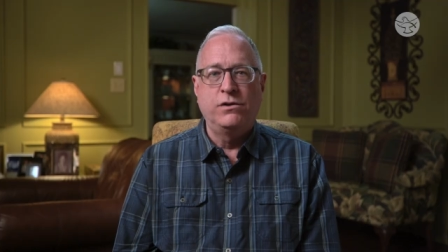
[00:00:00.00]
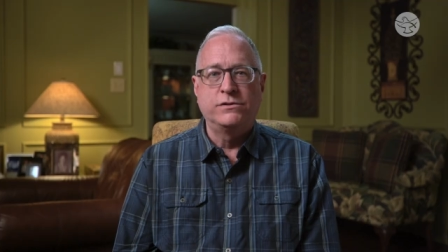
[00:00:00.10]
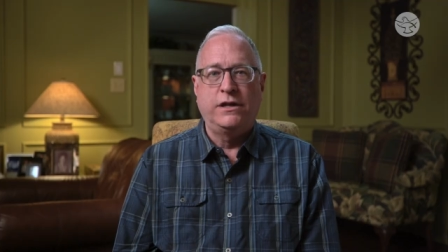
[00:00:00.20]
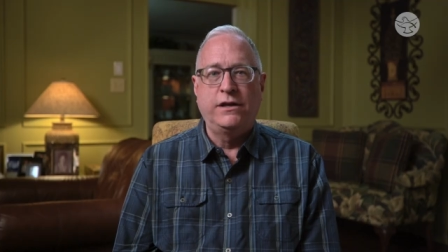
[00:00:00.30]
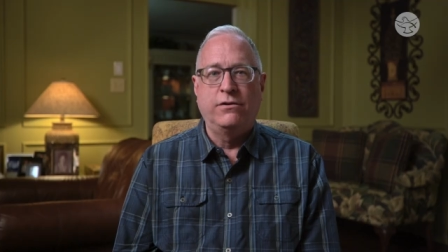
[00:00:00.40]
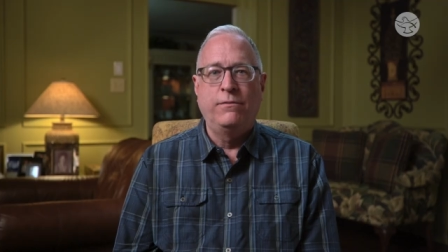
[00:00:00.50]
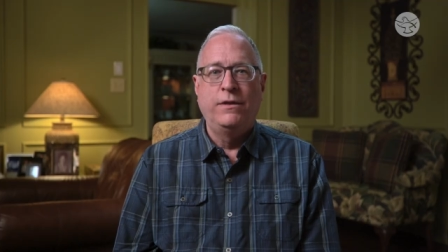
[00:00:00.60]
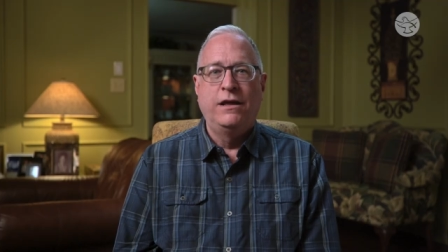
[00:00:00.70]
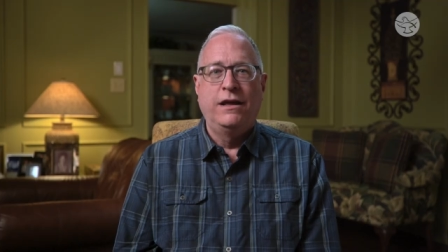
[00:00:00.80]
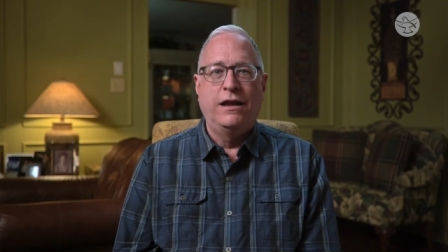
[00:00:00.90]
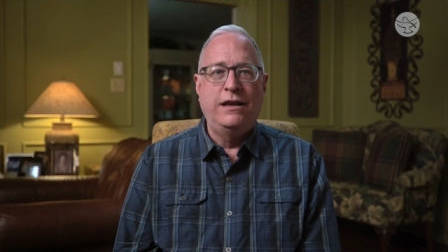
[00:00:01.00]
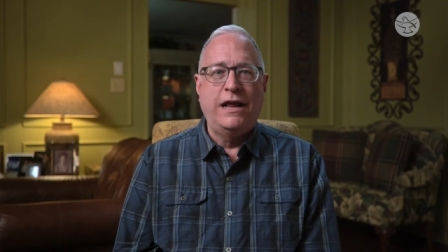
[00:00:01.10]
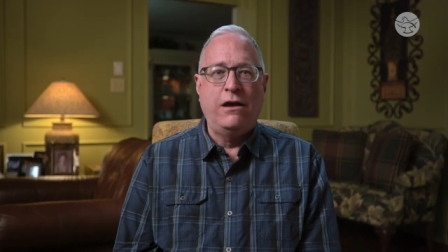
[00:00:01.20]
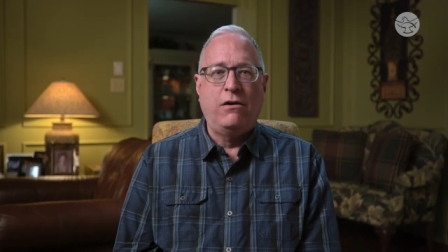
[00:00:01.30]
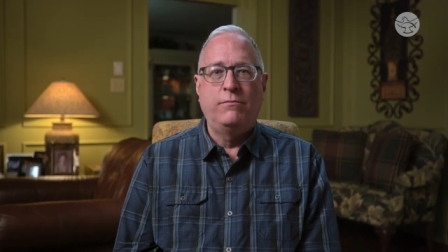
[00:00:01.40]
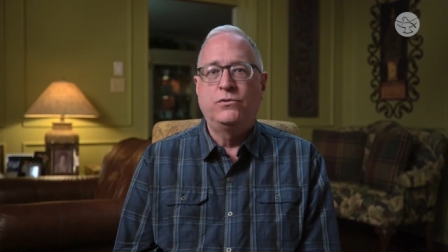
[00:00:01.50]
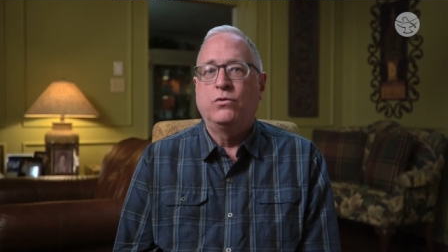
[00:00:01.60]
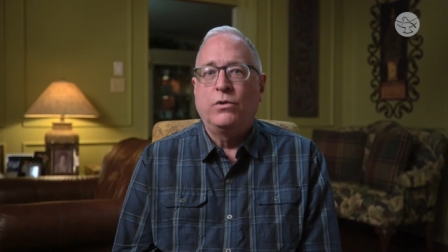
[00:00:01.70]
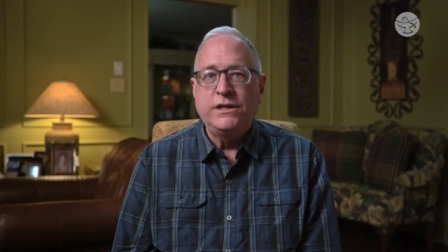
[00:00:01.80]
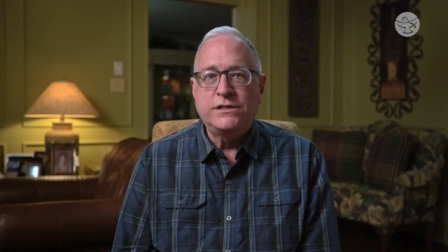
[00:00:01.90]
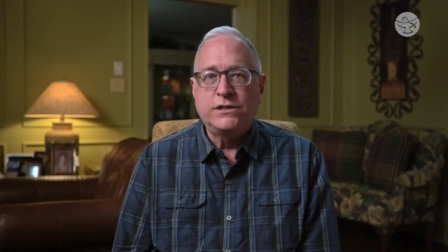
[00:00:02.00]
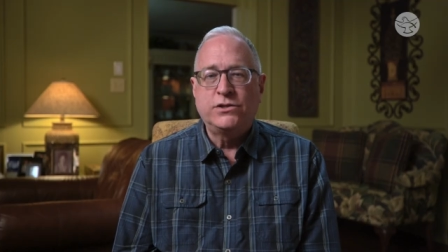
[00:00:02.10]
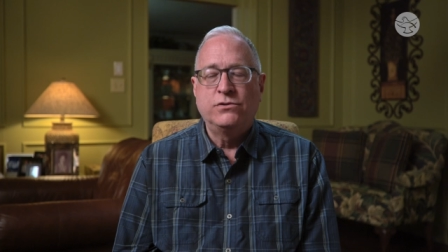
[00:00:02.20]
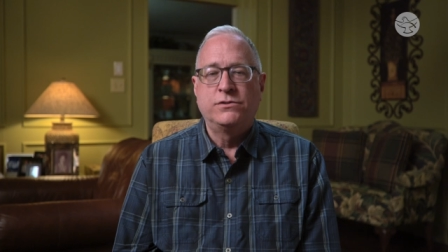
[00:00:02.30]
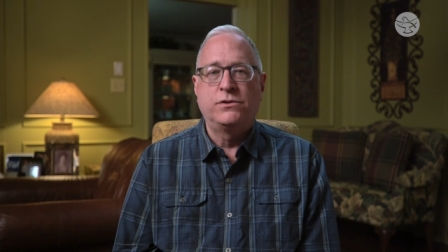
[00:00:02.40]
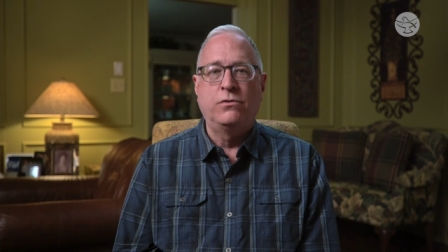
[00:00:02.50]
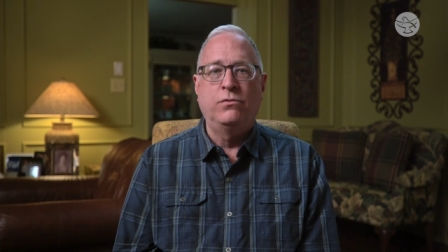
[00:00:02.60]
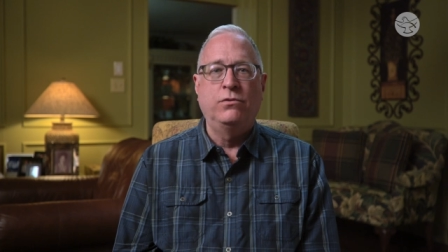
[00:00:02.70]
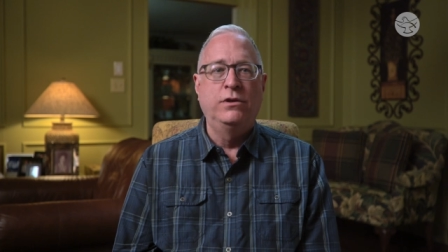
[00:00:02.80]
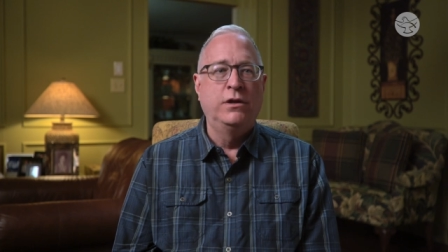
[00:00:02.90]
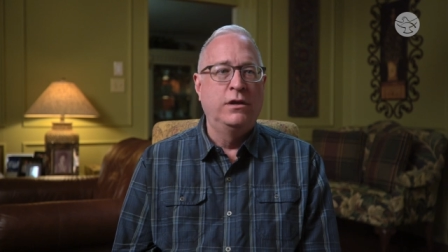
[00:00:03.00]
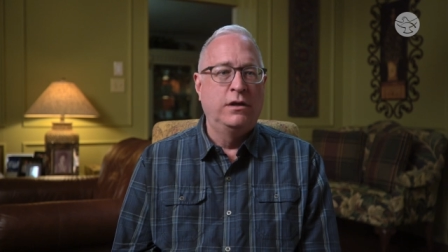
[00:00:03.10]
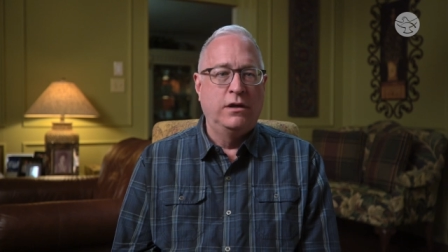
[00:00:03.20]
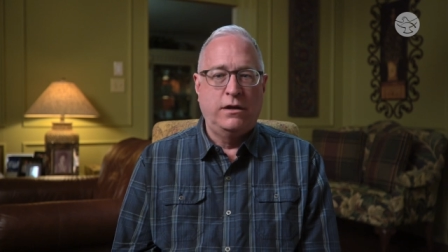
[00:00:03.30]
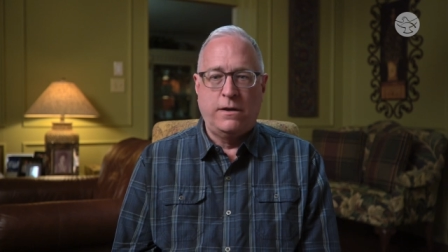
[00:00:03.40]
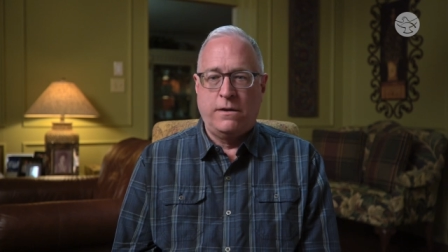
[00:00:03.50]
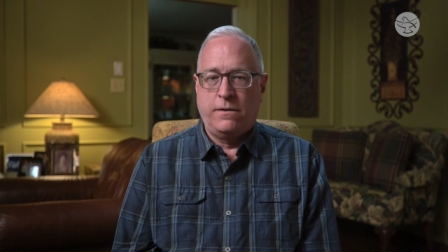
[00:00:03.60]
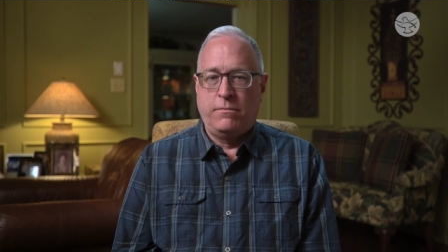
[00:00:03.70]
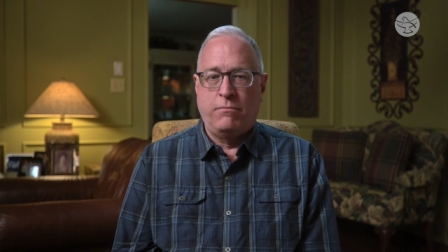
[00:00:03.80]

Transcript: years later. And now I'm 26 years old. Uh,